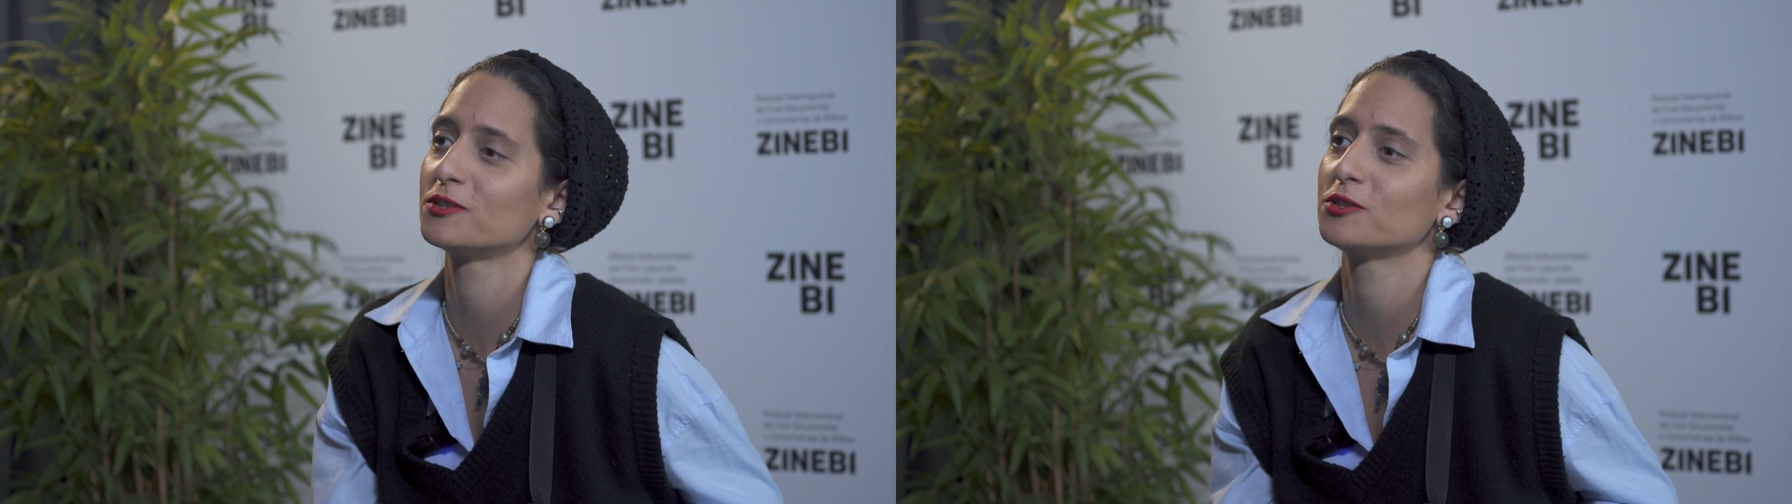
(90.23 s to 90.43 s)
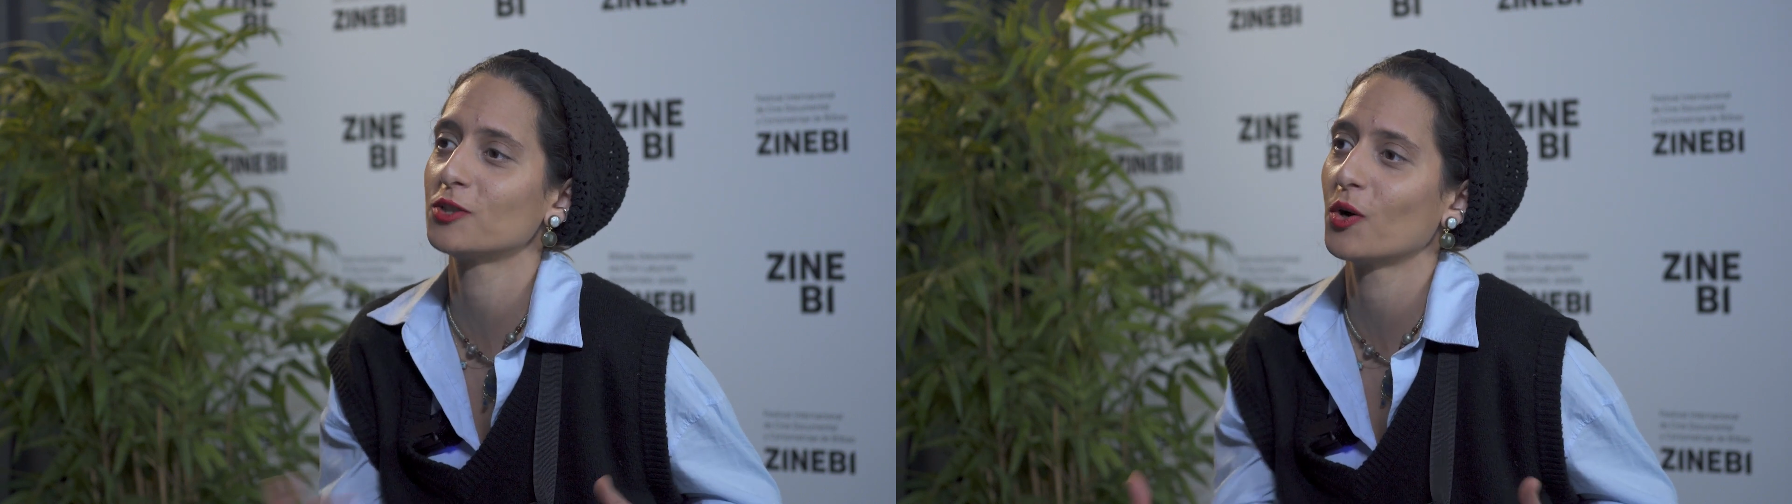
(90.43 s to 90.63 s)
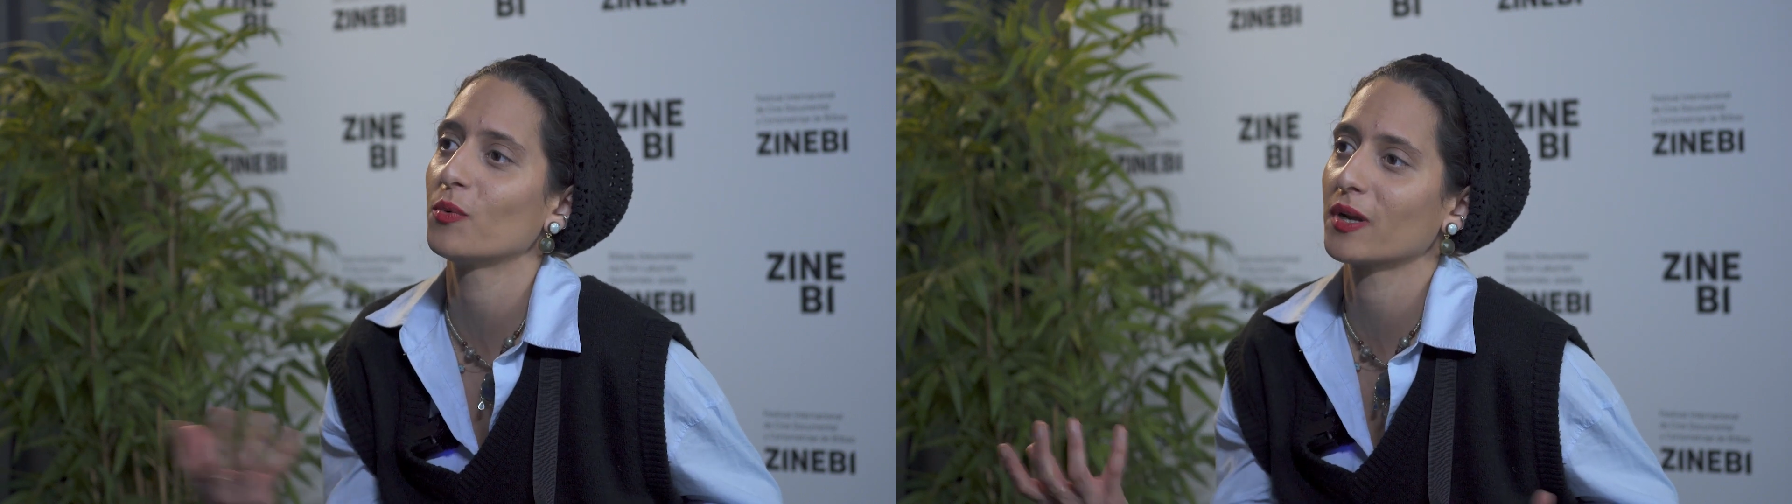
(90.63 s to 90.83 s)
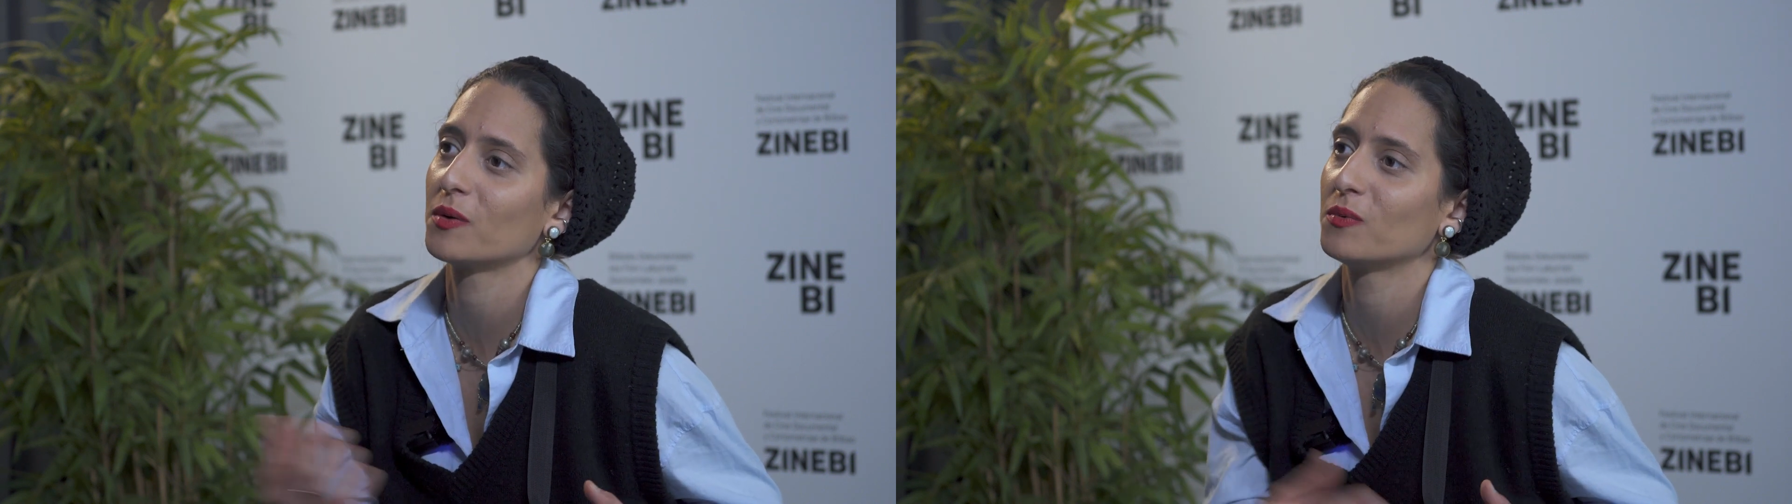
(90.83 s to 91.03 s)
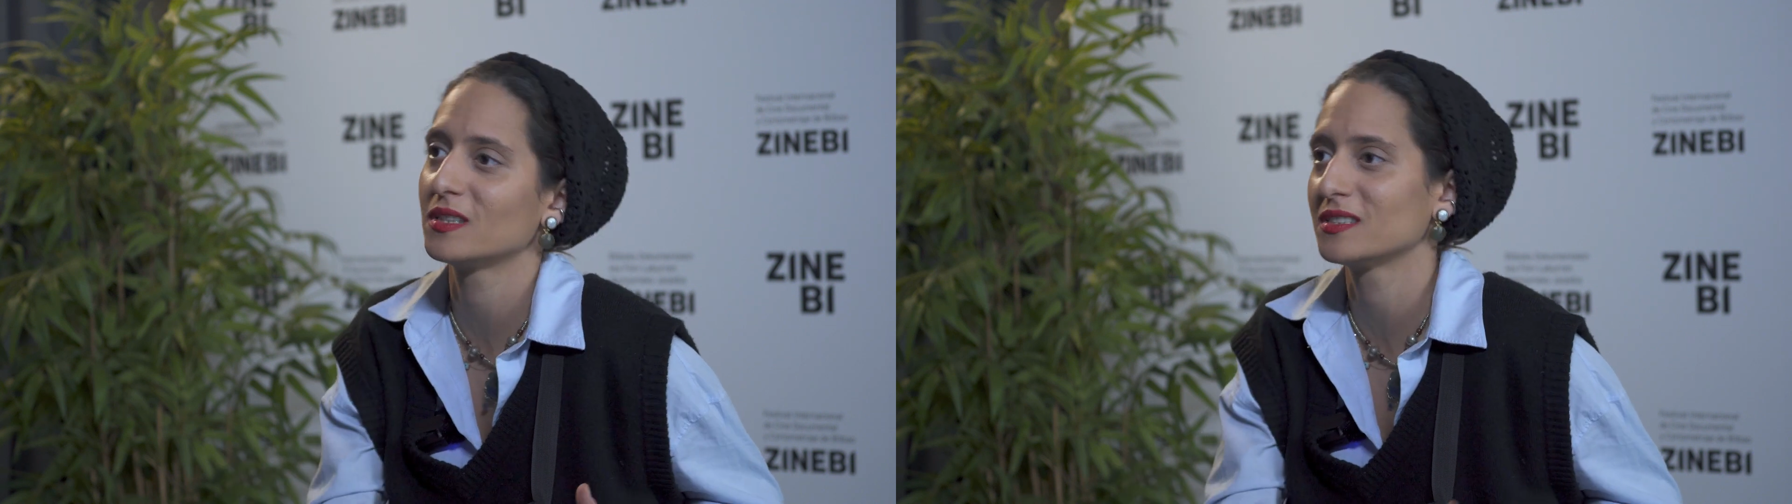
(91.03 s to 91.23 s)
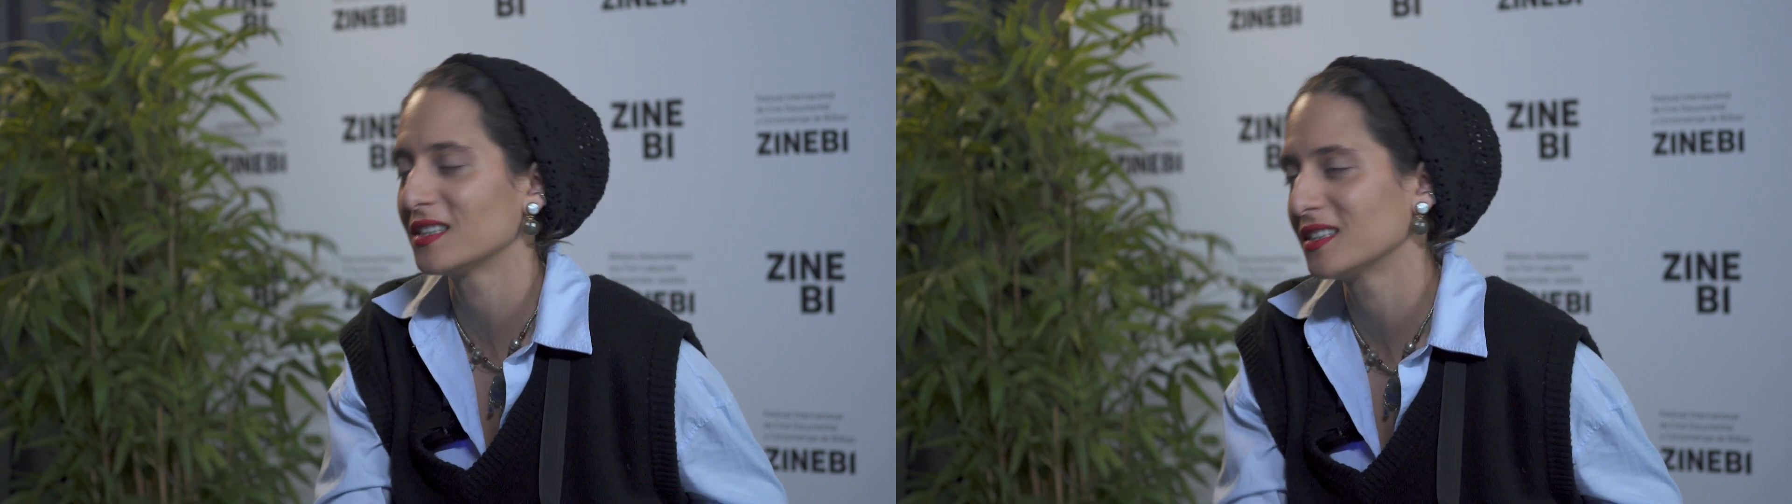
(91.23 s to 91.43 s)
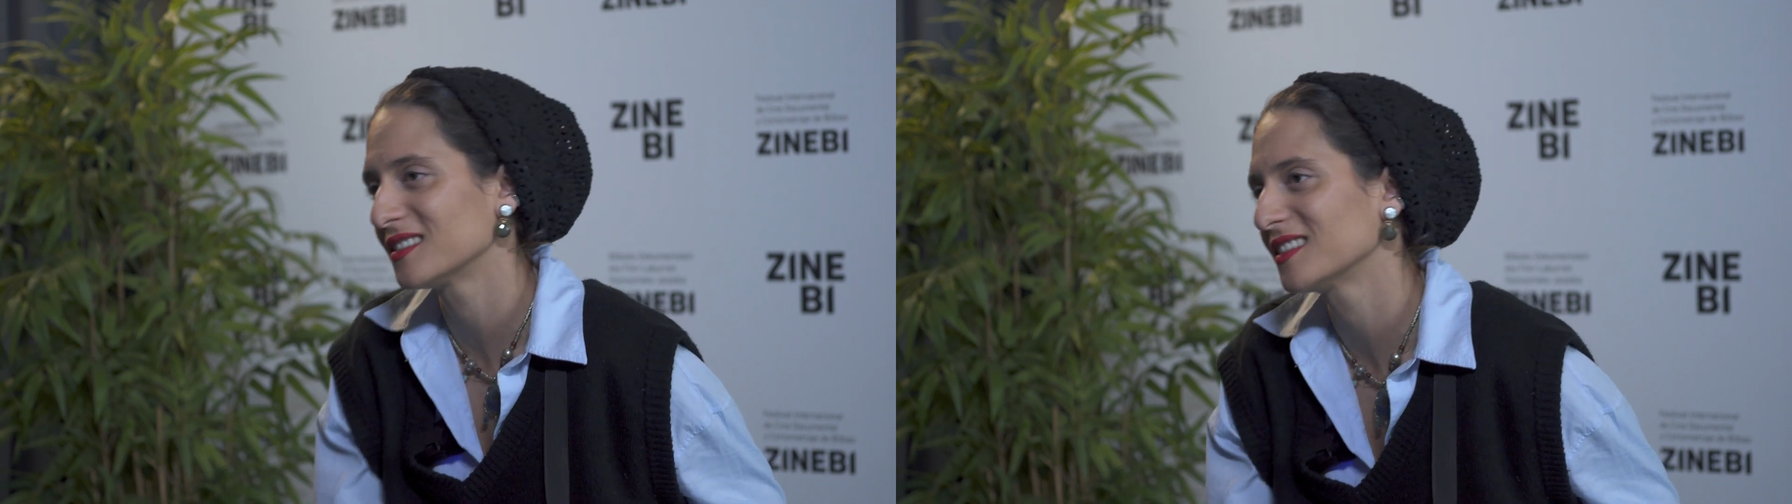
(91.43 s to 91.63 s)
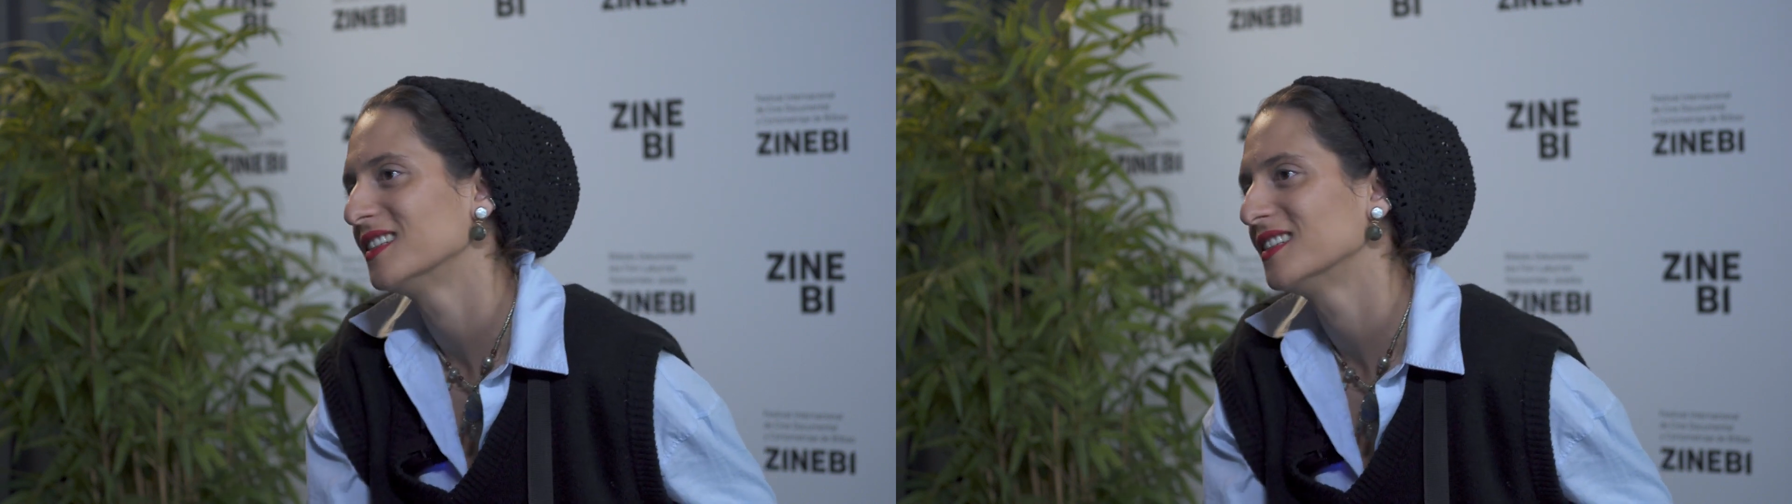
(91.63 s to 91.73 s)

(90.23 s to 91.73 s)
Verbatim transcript: show what I wanted